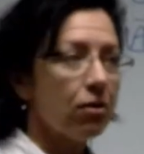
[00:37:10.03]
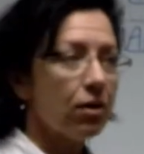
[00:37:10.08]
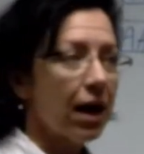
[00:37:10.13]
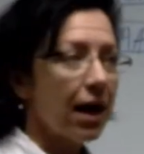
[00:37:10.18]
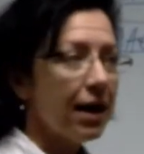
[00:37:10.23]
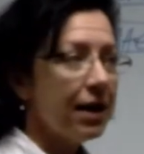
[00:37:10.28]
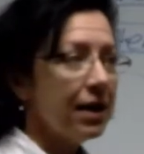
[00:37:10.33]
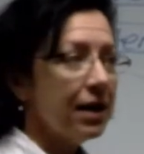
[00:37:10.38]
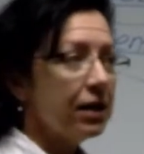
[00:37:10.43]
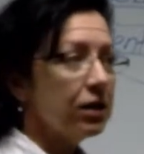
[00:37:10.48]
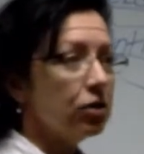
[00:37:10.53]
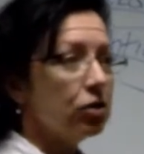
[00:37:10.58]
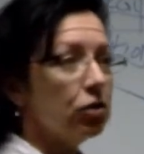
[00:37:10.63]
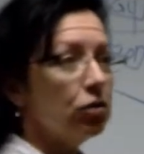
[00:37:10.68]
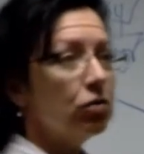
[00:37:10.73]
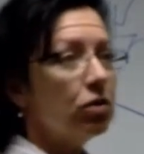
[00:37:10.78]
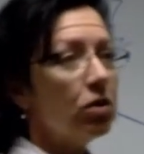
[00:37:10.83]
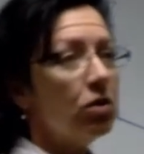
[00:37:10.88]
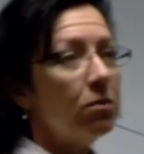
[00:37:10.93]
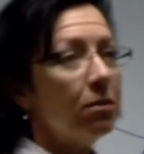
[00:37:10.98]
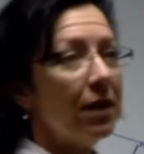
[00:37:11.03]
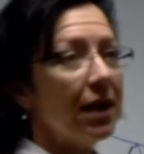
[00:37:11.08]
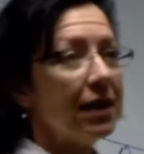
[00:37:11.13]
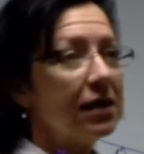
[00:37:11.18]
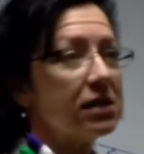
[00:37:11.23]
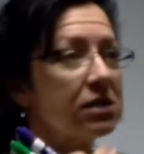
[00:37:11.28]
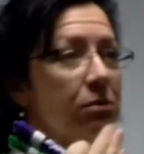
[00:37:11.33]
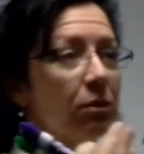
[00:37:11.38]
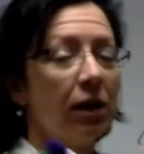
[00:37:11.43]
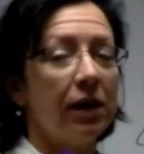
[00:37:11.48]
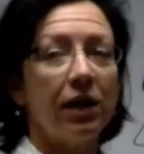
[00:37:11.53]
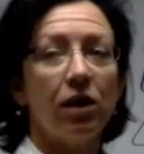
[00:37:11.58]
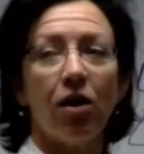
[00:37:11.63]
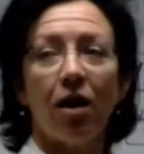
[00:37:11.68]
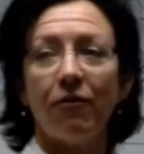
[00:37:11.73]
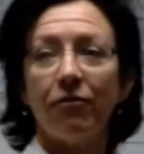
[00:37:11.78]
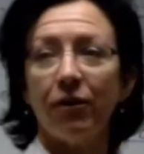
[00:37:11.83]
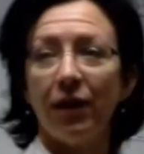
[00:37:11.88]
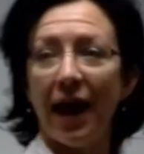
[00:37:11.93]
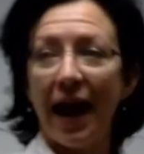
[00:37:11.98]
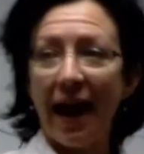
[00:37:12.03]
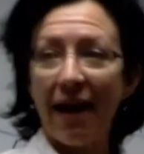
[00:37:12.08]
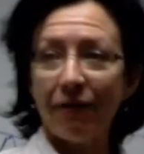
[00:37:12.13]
Okay? Google makes money off of